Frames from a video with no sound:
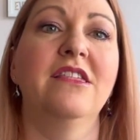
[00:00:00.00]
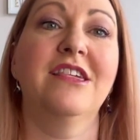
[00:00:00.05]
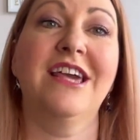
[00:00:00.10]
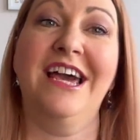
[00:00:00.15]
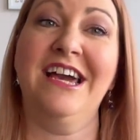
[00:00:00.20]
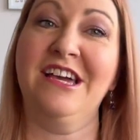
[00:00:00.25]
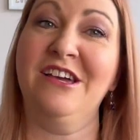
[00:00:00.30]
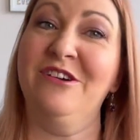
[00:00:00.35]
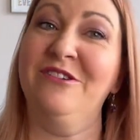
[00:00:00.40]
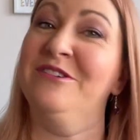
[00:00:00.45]

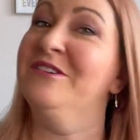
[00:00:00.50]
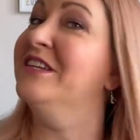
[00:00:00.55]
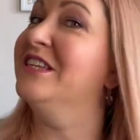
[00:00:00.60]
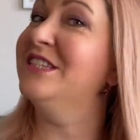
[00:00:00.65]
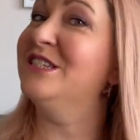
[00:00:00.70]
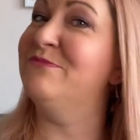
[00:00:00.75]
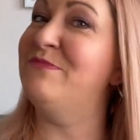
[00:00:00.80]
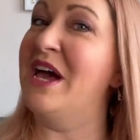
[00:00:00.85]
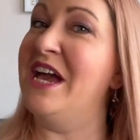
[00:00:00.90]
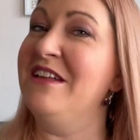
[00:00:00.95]
check your
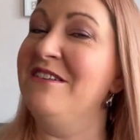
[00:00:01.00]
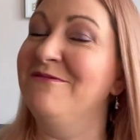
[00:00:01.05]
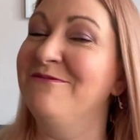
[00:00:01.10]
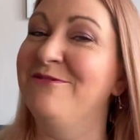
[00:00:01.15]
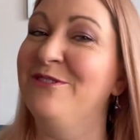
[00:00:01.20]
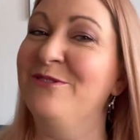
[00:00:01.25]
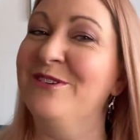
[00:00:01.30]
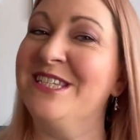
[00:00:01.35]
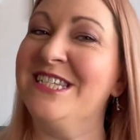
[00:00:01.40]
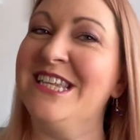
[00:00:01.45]
domain
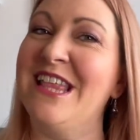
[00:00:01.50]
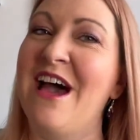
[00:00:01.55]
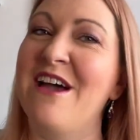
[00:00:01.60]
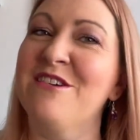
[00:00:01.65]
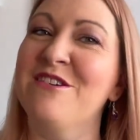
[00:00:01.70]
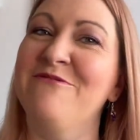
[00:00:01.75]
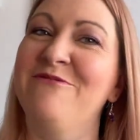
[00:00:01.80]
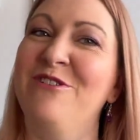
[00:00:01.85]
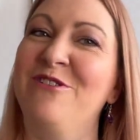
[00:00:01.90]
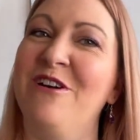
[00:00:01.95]

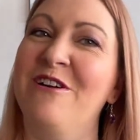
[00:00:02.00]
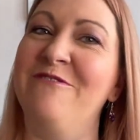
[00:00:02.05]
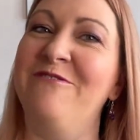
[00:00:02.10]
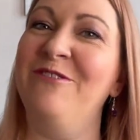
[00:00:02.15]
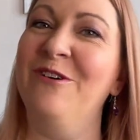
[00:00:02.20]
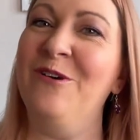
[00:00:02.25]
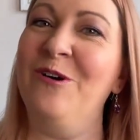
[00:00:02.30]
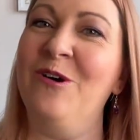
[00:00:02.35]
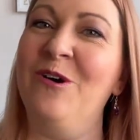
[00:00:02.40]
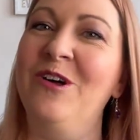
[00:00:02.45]

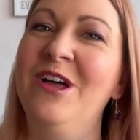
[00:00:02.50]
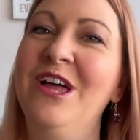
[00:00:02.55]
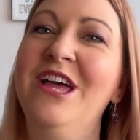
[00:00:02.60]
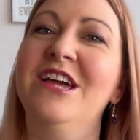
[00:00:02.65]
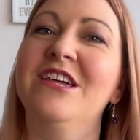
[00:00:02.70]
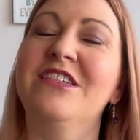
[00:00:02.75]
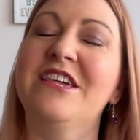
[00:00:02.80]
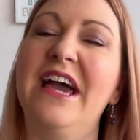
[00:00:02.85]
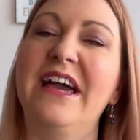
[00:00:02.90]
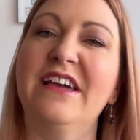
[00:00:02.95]
/404,
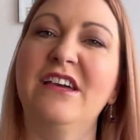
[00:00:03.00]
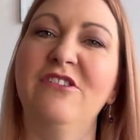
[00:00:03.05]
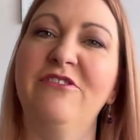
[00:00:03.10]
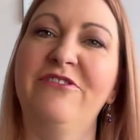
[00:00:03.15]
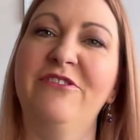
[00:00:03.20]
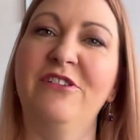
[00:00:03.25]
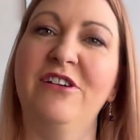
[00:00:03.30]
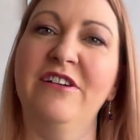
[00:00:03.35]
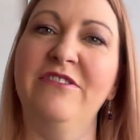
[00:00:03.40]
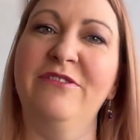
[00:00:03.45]
check your
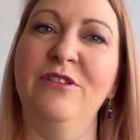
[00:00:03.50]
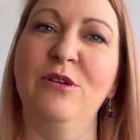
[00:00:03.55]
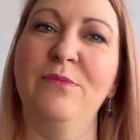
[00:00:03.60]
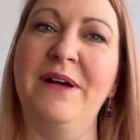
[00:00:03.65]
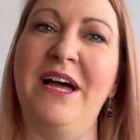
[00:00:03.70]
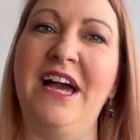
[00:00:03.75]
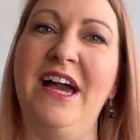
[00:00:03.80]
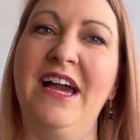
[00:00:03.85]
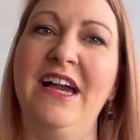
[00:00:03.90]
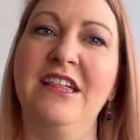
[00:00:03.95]
404
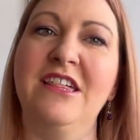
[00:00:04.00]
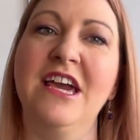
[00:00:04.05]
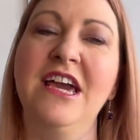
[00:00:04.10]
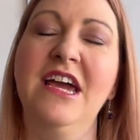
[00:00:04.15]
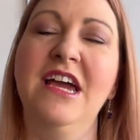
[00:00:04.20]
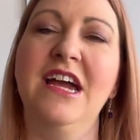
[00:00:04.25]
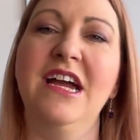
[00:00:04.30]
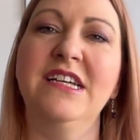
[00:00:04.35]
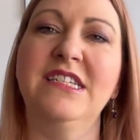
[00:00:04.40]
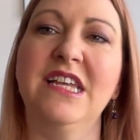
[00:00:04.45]
page.
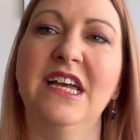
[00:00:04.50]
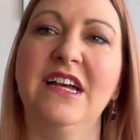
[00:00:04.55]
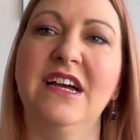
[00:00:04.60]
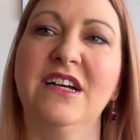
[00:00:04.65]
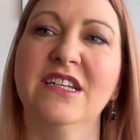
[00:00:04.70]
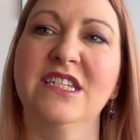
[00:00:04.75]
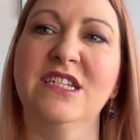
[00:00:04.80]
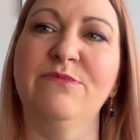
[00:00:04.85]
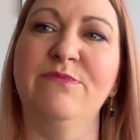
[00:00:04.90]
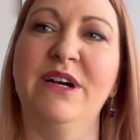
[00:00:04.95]
Is it
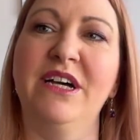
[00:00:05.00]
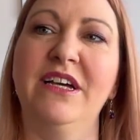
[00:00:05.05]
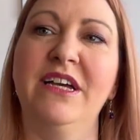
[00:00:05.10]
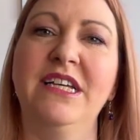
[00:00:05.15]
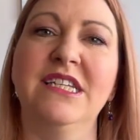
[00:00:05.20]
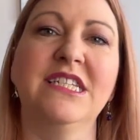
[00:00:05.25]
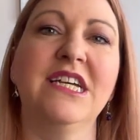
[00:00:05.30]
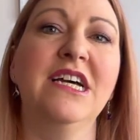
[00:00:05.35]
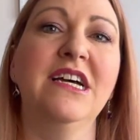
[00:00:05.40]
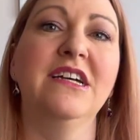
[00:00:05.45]

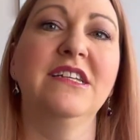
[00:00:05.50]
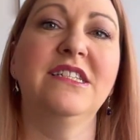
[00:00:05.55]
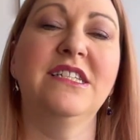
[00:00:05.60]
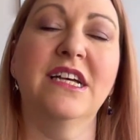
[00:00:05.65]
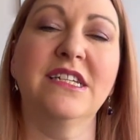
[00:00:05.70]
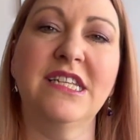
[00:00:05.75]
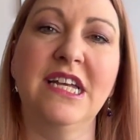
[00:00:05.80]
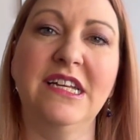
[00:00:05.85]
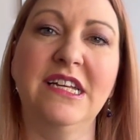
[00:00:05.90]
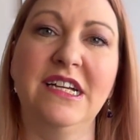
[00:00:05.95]
customized?
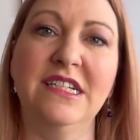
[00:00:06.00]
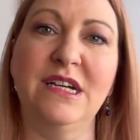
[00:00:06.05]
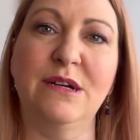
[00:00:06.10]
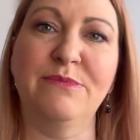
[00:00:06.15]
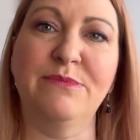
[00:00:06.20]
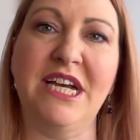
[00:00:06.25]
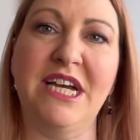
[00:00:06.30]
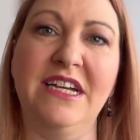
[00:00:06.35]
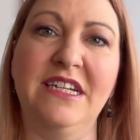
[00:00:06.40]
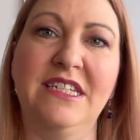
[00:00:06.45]
Does it need
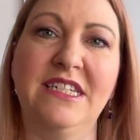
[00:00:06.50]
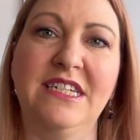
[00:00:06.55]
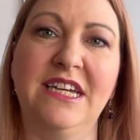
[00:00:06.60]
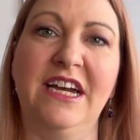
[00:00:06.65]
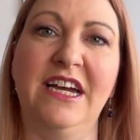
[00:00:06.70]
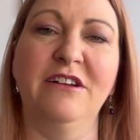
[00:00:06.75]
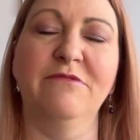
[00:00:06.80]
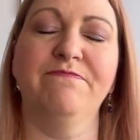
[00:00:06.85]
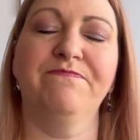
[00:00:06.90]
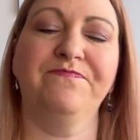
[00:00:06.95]

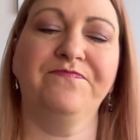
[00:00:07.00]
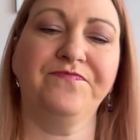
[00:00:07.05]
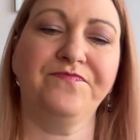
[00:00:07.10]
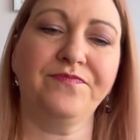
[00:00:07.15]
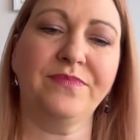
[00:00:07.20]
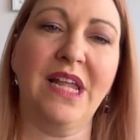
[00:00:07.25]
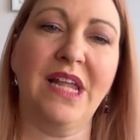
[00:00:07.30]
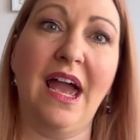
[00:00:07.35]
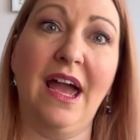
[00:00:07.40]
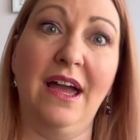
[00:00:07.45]
updating?
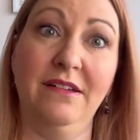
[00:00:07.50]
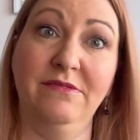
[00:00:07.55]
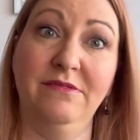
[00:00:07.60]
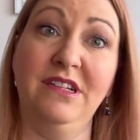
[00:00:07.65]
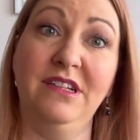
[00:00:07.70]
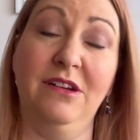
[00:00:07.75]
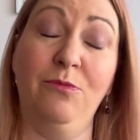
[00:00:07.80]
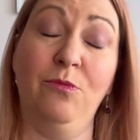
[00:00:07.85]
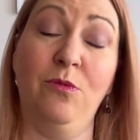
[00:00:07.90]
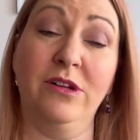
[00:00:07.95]

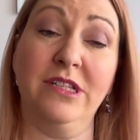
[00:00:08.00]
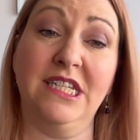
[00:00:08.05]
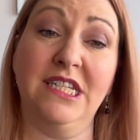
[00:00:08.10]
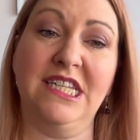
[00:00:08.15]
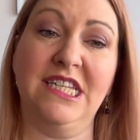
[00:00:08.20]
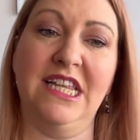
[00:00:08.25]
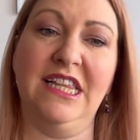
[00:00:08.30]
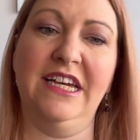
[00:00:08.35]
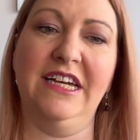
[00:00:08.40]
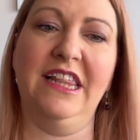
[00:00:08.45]
What
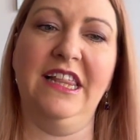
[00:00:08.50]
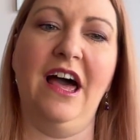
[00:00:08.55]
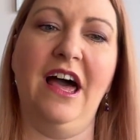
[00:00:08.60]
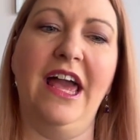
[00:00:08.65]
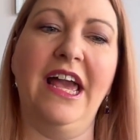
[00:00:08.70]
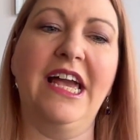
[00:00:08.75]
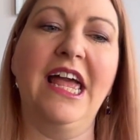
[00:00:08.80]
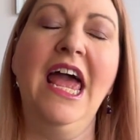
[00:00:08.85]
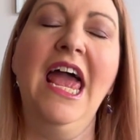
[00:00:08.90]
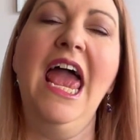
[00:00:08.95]
does it look
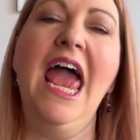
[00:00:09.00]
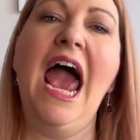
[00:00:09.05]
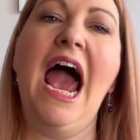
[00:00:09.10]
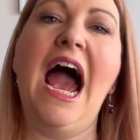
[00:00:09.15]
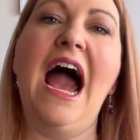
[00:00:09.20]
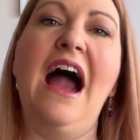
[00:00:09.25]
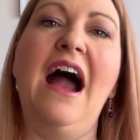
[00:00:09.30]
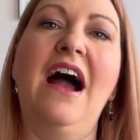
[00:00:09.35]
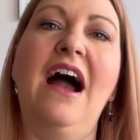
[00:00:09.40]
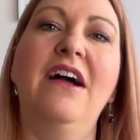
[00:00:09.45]
like?
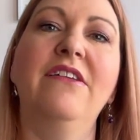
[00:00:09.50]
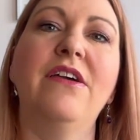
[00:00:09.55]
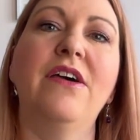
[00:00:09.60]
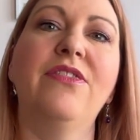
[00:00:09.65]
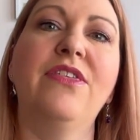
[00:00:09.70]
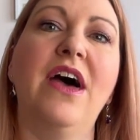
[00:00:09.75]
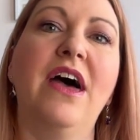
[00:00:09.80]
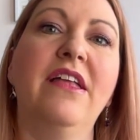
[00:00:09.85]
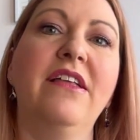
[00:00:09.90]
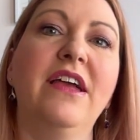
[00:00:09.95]
And
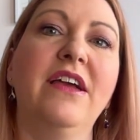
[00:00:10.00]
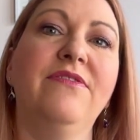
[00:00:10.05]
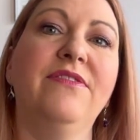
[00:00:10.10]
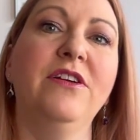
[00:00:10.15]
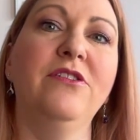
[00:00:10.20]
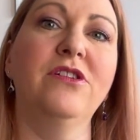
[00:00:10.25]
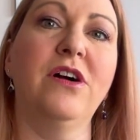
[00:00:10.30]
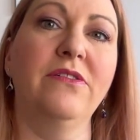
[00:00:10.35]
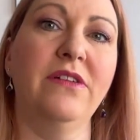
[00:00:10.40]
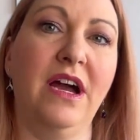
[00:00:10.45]
then if you
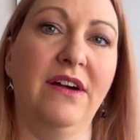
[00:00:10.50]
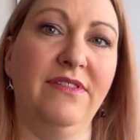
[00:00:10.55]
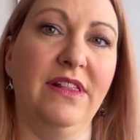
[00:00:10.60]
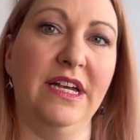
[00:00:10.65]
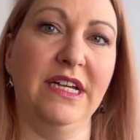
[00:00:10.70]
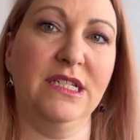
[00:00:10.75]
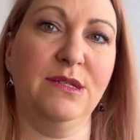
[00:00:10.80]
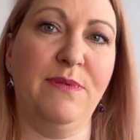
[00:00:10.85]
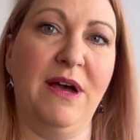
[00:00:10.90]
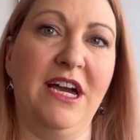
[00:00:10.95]
don't have a
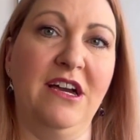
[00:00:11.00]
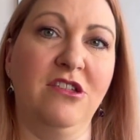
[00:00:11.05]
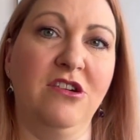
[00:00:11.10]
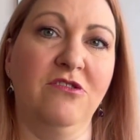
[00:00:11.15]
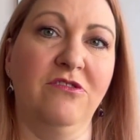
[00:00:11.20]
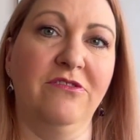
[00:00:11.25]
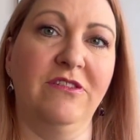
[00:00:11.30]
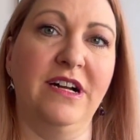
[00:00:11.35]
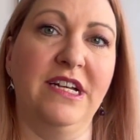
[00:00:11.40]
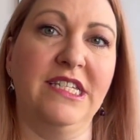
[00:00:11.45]
links page
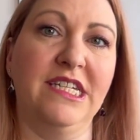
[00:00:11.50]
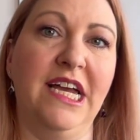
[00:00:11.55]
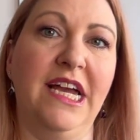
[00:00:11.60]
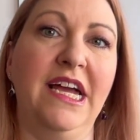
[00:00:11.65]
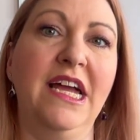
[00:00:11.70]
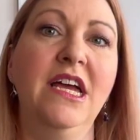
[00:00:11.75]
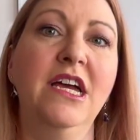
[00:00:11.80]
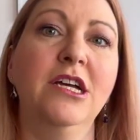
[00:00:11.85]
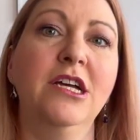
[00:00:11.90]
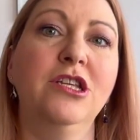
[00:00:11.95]

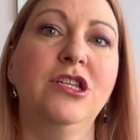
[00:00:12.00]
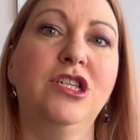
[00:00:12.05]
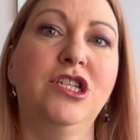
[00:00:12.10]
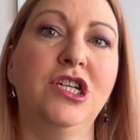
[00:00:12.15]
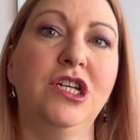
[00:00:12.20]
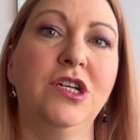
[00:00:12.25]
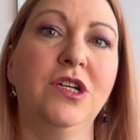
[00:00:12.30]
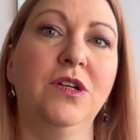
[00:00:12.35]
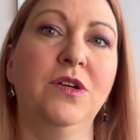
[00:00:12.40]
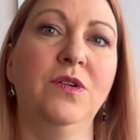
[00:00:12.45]
already,
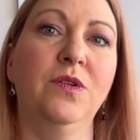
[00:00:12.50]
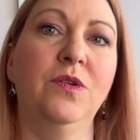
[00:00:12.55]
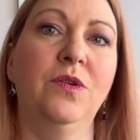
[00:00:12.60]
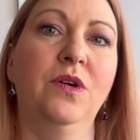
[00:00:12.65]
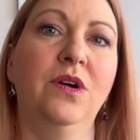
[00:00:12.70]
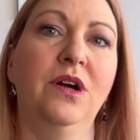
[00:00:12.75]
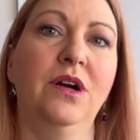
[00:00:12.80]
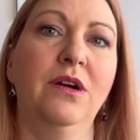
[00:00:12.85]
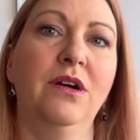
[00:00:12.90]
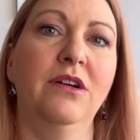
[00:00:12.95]
do
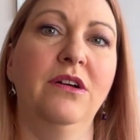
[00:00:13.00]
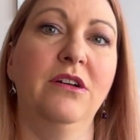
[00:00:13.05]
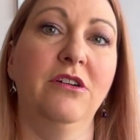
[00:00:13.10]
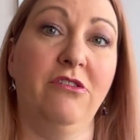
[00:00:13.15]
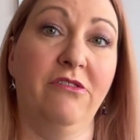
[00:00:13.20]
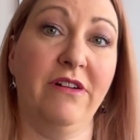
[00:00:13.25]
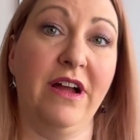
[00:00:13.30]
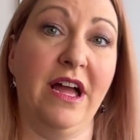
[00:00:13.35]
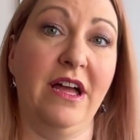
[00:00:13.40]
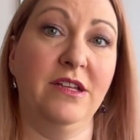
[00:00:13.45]

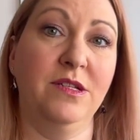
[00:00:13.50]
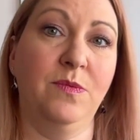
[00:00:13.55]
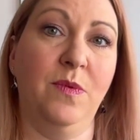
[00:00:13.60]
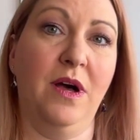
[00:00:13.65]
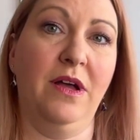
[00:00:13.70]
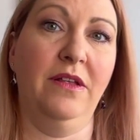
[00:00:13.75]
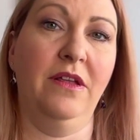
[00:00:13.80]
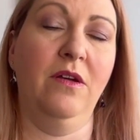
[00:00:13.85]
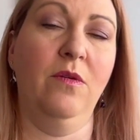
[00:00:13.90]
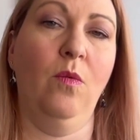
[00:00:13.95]
create
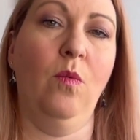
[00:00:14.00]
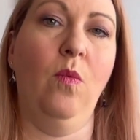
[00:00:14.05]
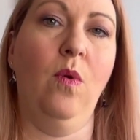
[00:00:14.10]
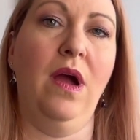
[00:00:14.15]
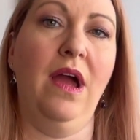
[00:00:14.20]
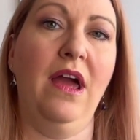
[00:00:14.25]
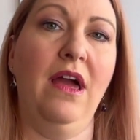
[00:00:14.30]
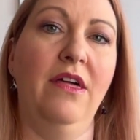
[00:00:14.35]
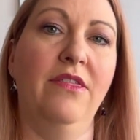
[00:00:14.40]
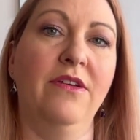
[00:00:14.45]
one
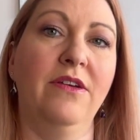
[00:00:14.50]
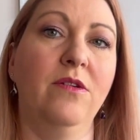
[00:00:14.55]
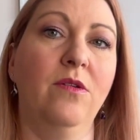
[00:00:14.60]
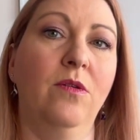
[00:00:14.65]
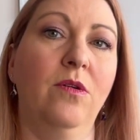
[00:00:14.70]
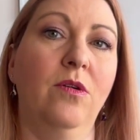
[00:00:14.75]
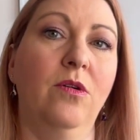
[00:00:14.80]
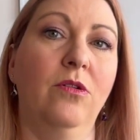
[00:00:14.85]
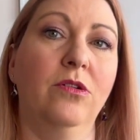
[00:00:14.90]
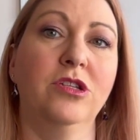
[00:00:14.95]
with
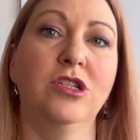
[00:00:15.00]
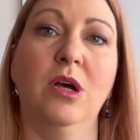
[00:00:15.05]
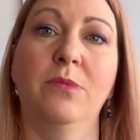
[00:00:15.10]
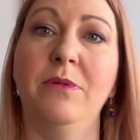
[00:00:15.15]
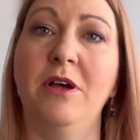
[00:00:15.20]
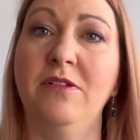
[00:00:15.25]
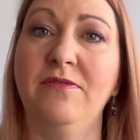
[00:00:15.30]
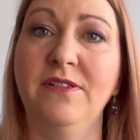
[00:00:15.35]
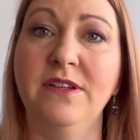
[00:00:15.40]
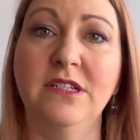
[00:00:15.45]
your top
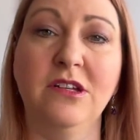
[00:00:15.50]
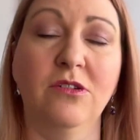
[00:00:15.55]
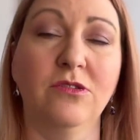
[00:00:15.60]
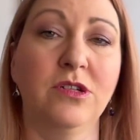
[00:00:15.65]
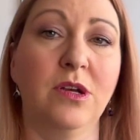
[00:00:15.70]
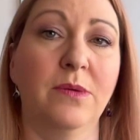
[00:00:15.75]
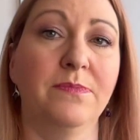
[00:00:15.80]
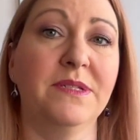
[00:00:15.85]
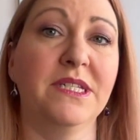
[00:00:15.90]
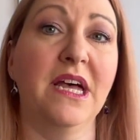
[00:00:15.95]
offers, your
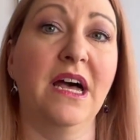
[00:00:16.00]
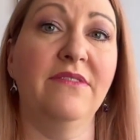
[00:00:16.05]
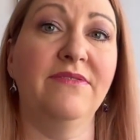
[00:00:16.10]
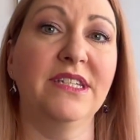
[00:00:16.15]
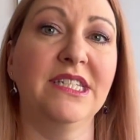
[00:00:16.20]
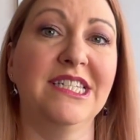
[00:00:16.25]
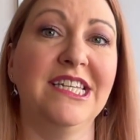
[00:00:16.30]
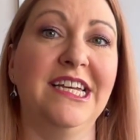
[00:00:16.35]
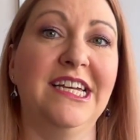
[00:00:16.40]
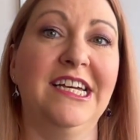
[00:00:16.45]
top
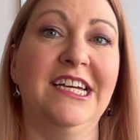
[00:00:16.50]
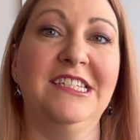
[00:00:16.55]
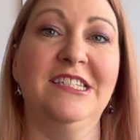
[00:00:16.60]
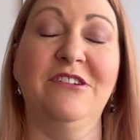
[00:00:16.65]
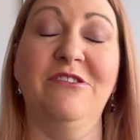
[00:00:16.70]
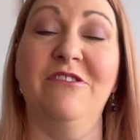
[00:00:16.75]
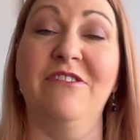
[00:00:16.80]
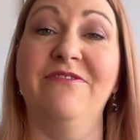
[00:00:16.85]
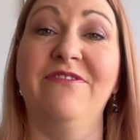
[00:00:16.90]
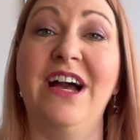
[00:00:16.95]
services,
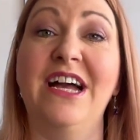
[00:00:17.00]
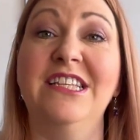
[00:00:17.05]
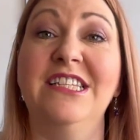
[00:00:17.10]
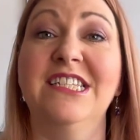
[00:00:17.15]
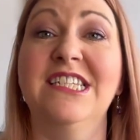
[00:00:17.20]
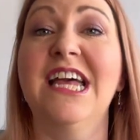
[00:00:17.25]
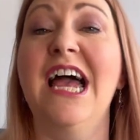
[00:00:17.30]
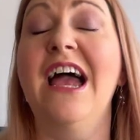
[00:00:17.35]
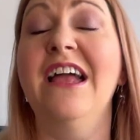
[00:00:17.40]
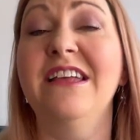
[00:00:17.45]
your
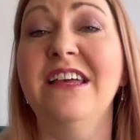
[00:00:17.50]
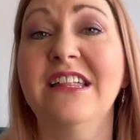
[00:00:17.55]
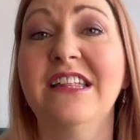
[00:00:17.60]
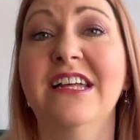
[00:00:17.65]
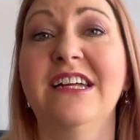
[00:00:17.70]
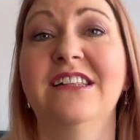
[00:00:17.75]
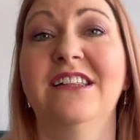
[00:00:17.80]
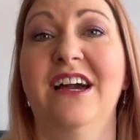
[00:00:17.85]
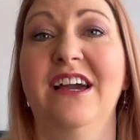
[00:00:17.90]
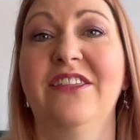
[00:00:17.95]
events,
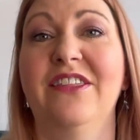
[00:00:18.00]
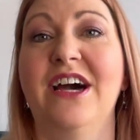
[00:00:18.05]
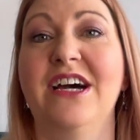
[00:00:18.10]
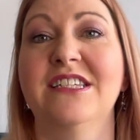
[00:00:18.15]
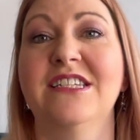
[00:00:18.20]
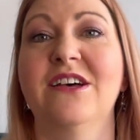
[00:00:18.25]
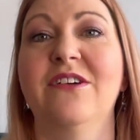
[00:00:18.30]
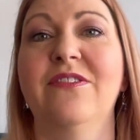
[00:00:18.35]
anything like that